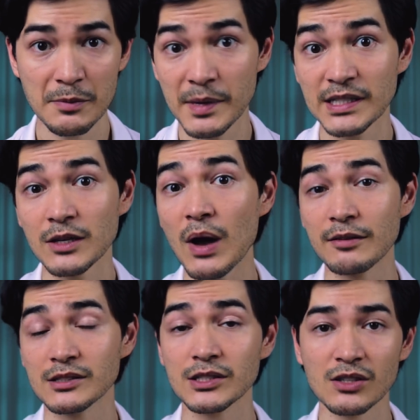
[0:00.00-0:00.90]
because I don't
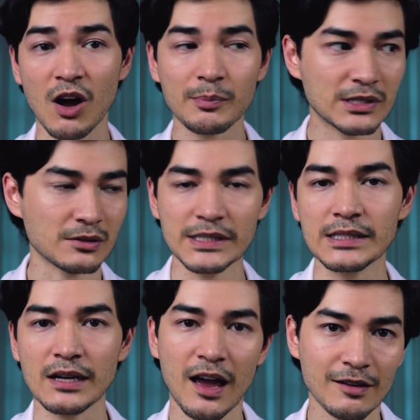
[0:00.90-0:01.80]
have to stop to eat